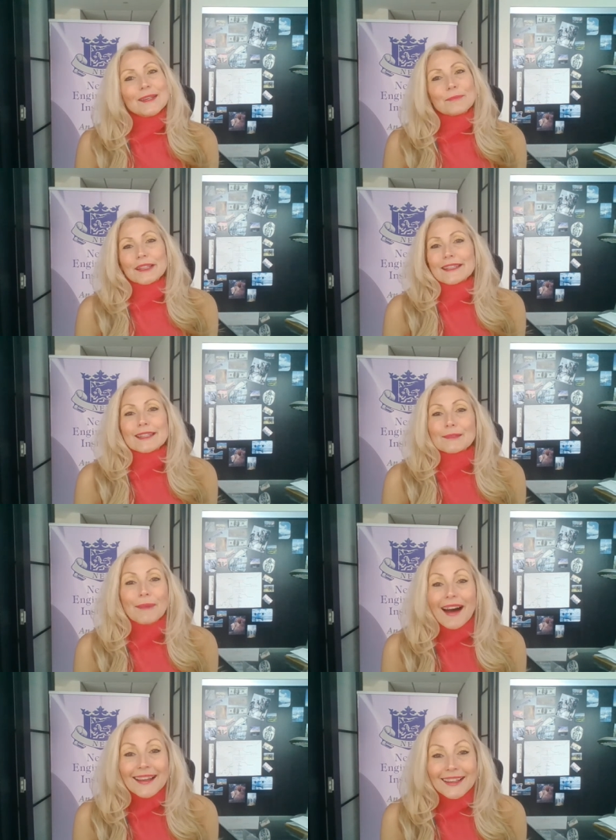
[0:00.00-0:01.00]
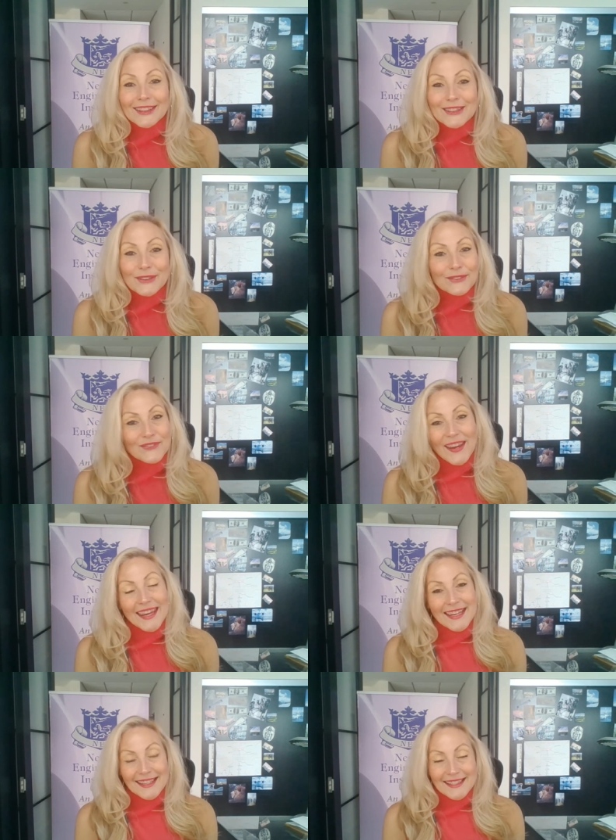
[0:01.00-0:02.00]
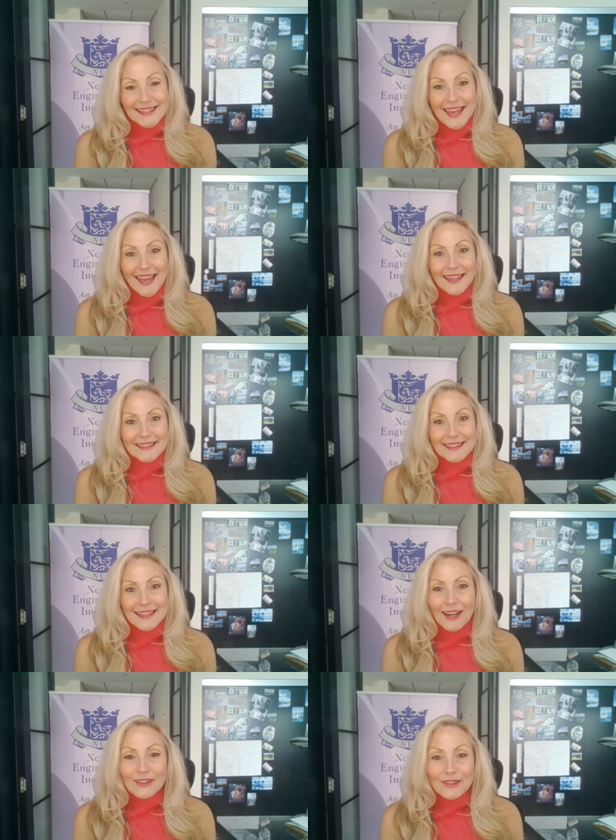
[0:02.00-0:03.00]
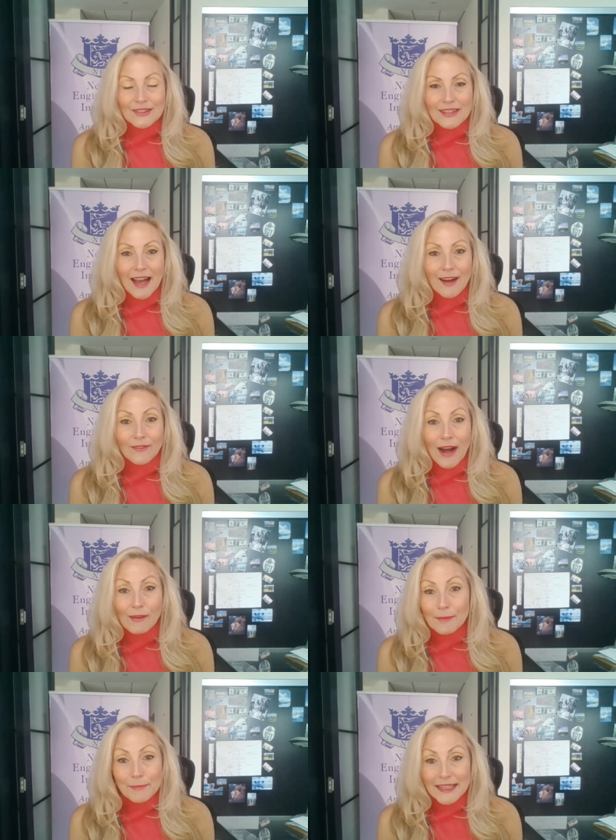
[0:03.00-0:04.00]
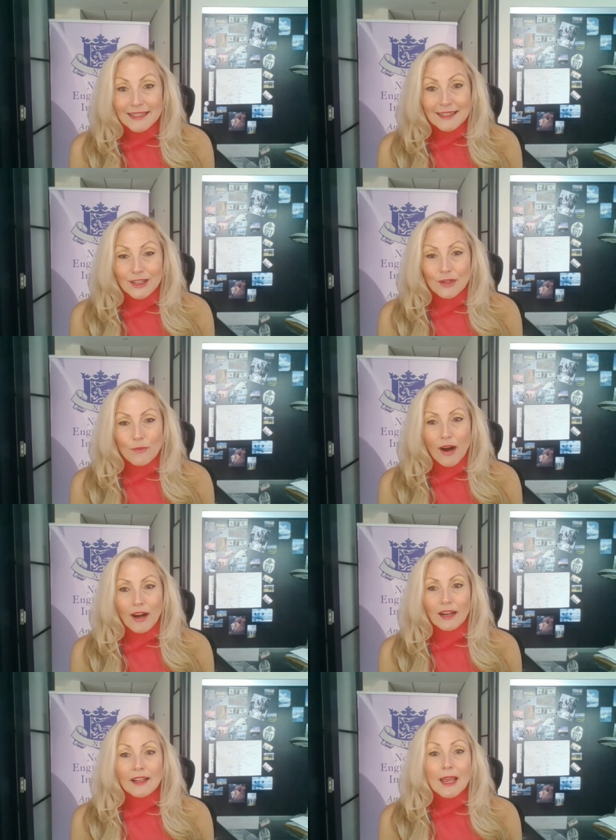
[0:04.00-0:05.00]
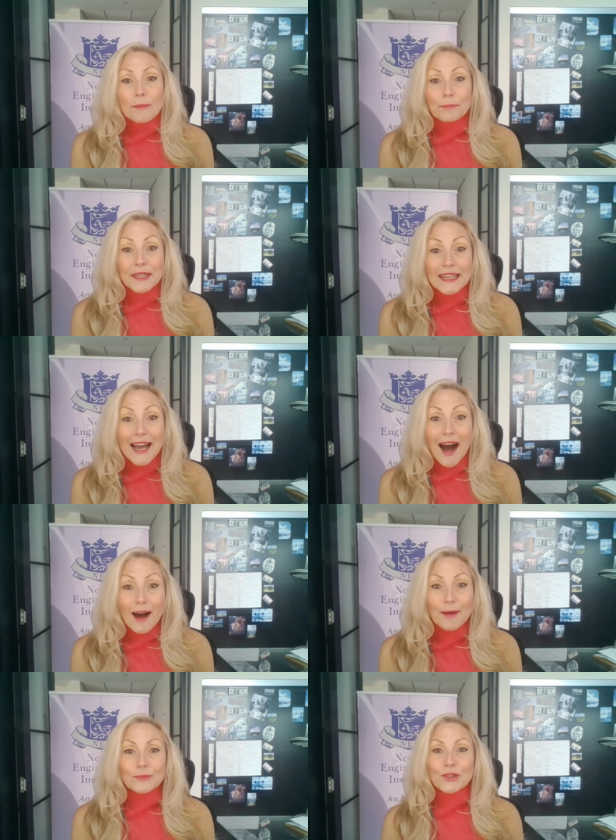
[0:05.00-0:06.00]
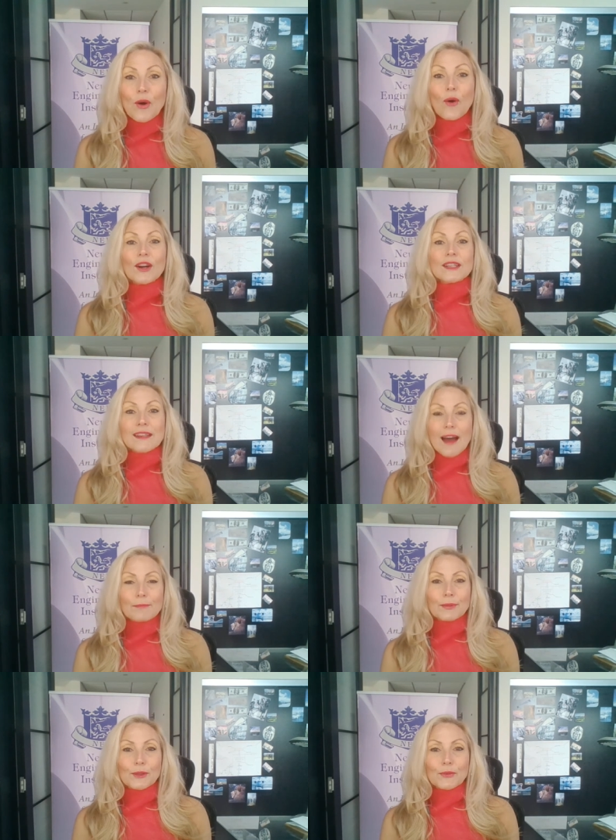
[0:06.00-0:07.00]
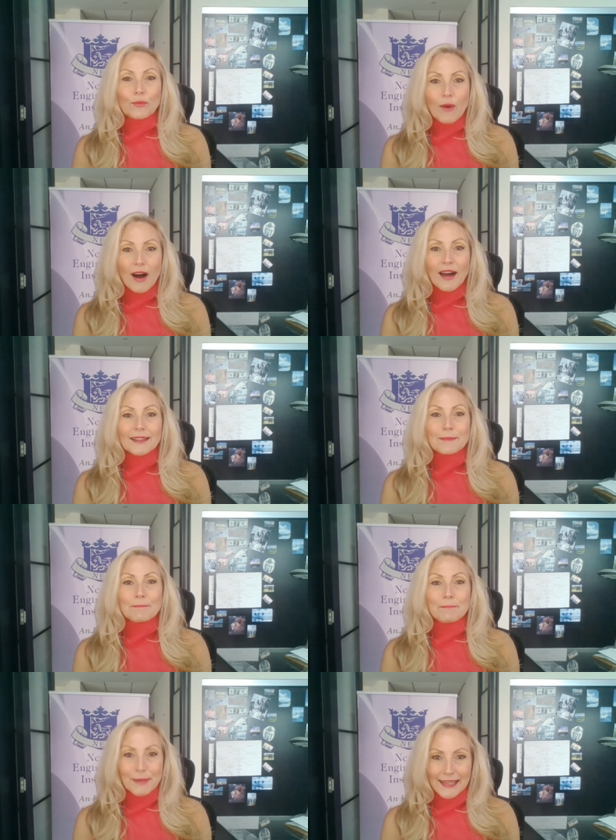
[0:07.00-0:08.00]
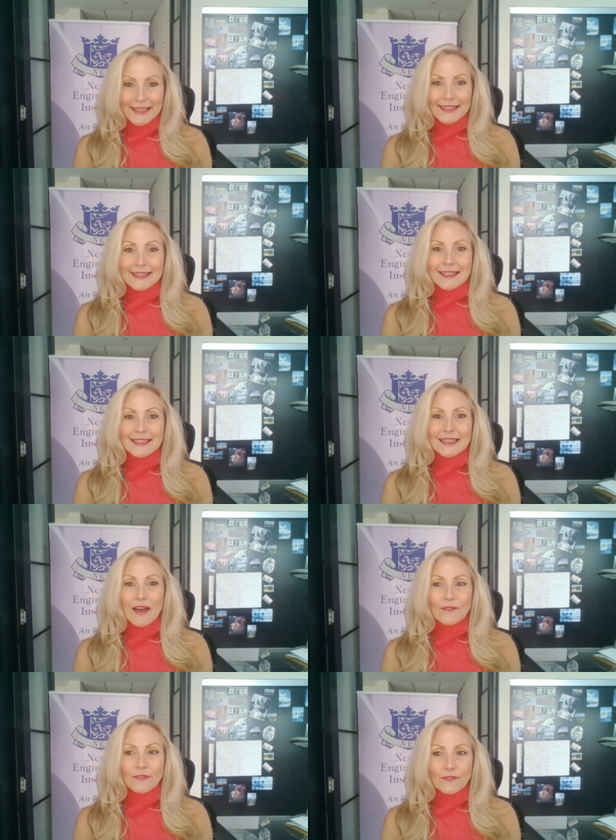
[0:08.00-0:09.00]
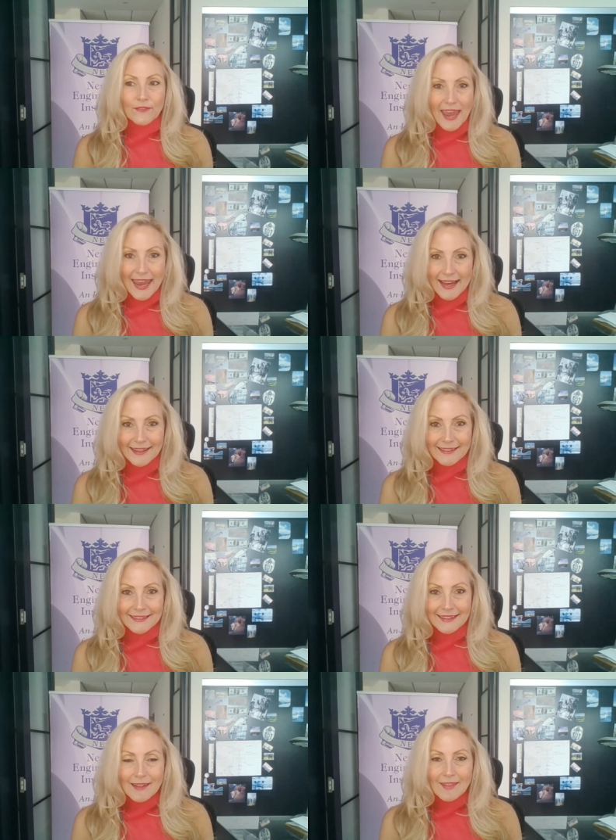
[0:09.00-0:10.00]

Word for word: put a smile on your face and tell yourself how amazing you are. Become your #1 biggest fan.